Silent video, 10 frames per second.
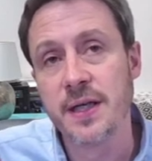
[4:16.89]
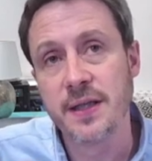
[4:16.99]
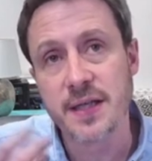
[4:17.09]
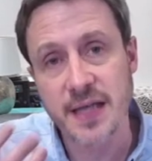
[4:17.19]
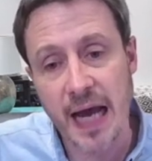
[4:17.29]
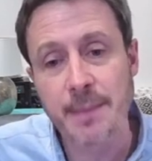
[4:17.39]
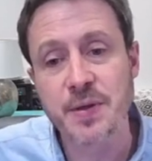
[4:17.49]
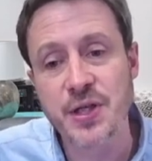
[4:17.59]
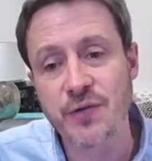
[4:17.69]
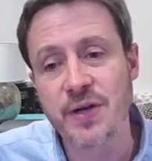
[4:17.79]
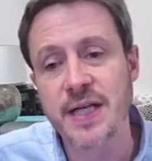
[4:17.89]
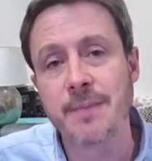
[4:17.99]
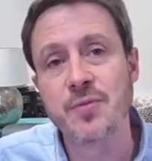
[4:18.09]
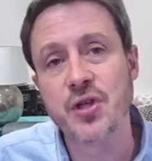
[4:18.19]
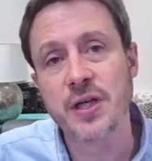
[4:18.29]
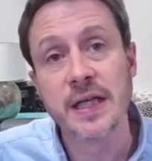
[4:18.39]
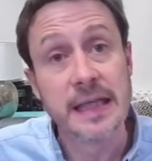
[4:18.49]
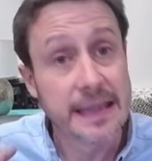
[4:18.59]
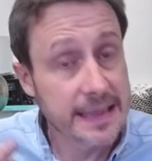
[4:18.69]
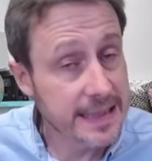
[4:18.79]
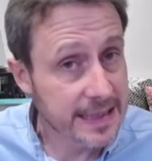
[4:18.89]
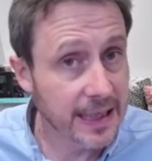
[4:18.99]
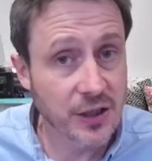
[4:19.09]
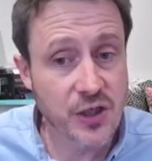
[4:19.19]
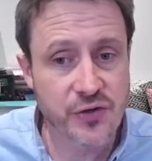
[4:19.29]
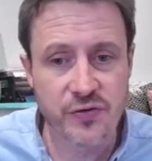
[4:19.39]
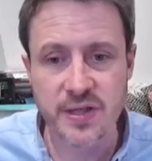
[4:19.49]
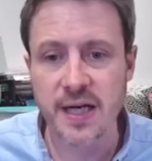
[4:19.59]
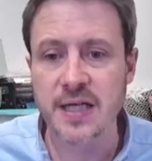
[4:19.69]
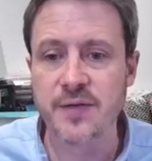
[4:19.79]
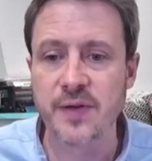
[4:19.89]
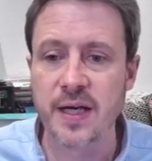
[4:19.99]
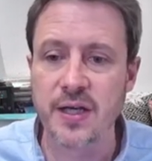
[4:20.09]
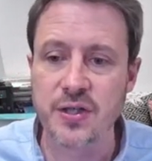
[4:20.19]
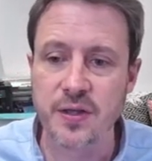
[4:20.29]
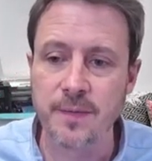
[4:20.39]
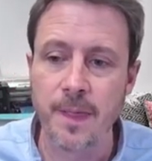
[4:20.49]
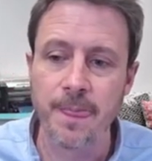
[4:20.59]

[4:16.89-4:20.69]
This happens at redemption, continues through sanctification.